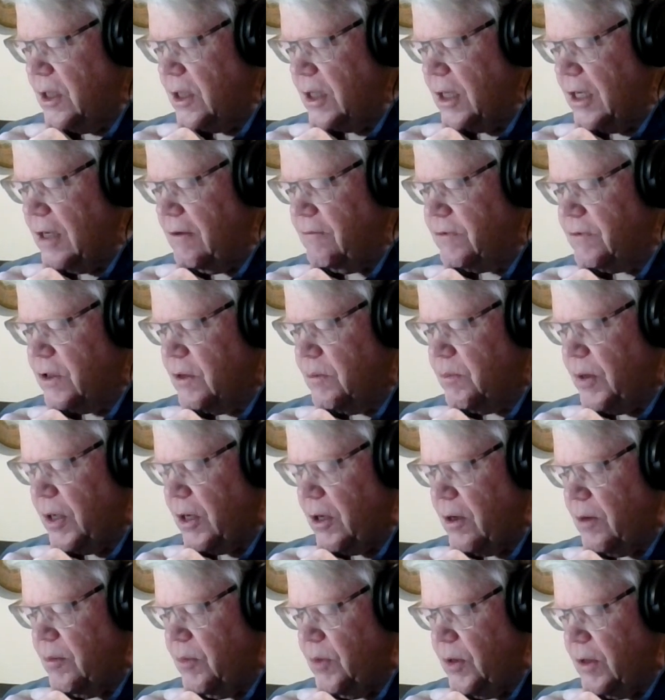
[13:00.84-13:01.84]
gives the
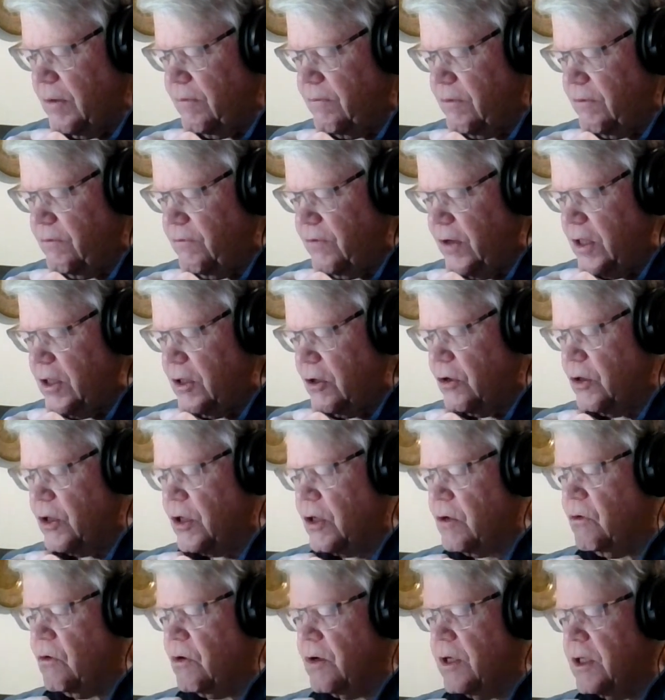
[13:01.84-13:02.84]
parable of the vineyard
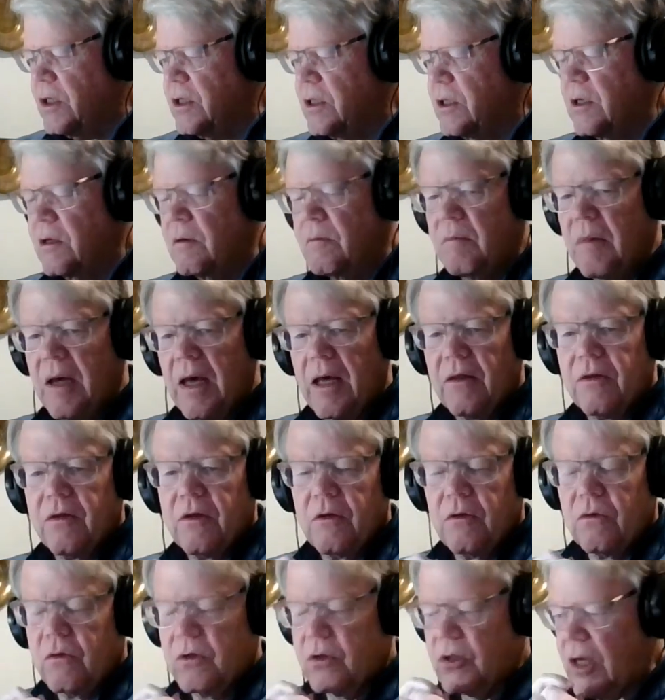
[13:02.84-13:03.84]
according to
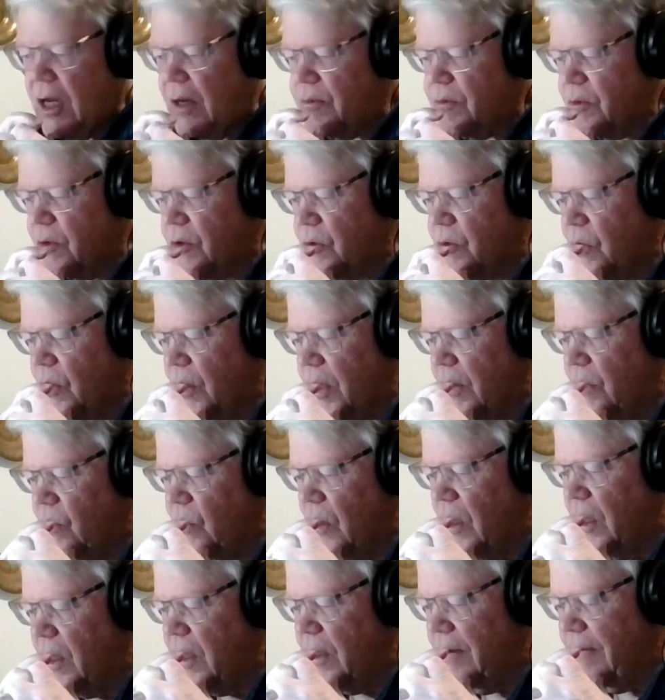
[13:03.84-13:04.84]
Matthew chapter
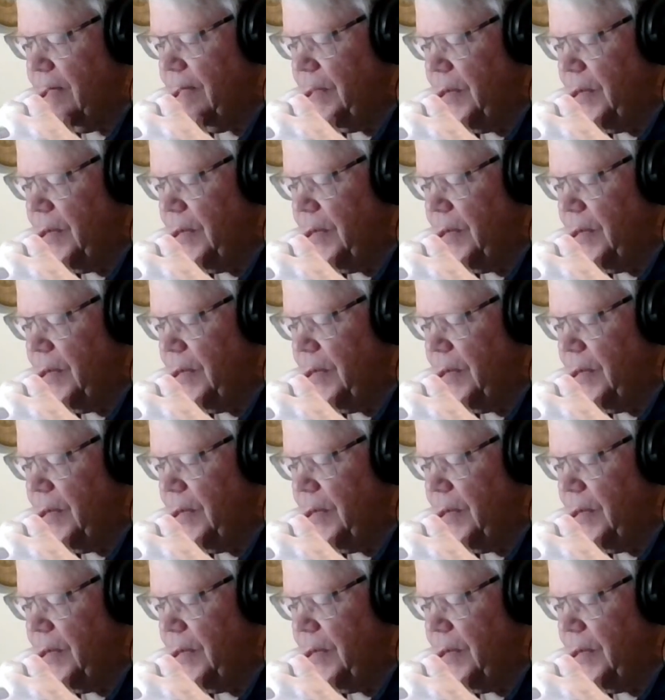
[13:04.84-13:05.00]
21.